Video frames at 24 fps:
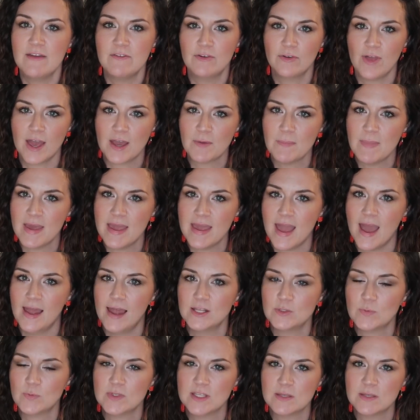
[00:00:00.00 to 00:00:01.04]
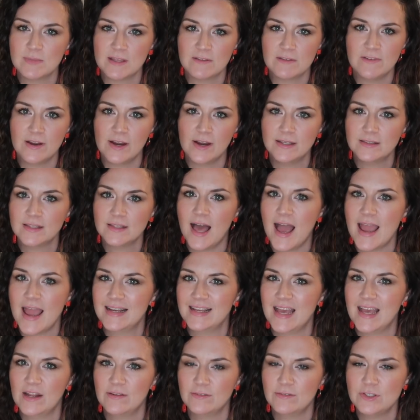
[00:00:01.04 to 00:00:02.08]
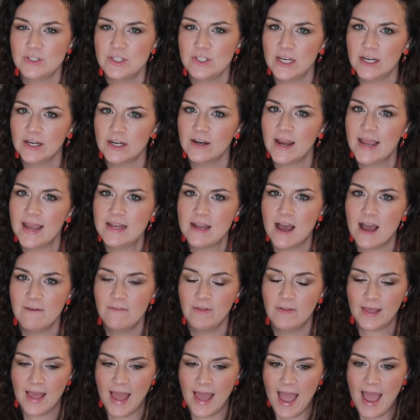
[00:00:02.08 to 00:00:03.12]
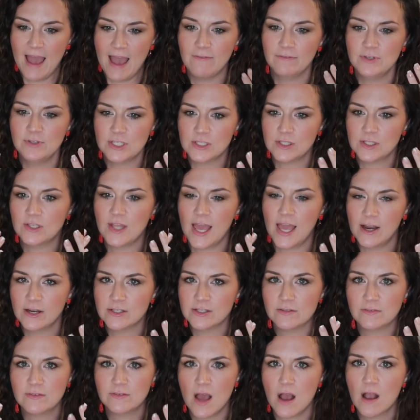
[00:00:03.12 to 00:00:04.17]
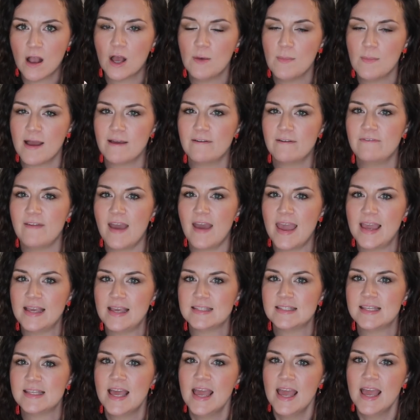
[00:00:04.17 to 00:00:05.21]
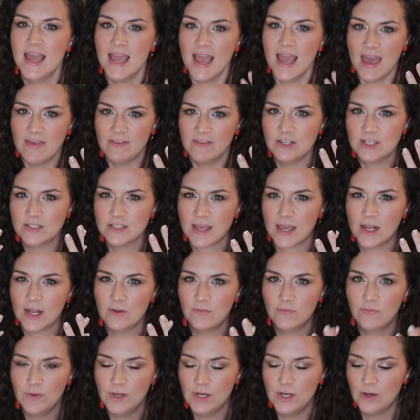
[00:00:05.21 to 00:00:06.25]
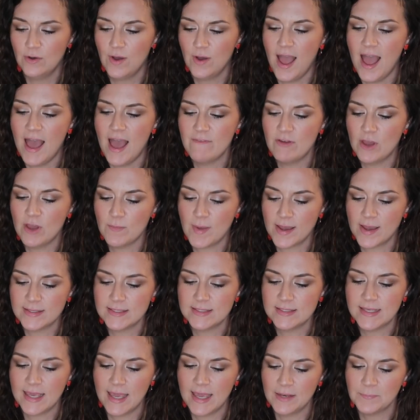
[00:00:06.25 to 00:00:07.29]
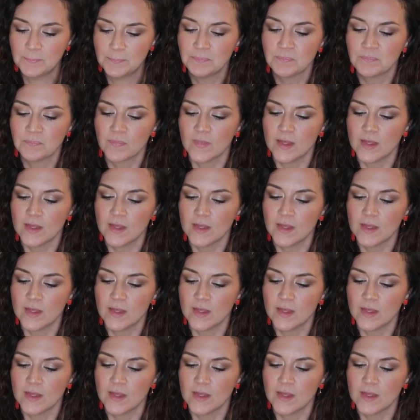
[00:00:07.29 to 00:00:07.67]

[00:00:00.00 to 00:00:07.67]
If you're like me, I just want something very light and kind of sheer and not feel like I have just layers of gunk on my face and just kind of, you know, heavy on my skin.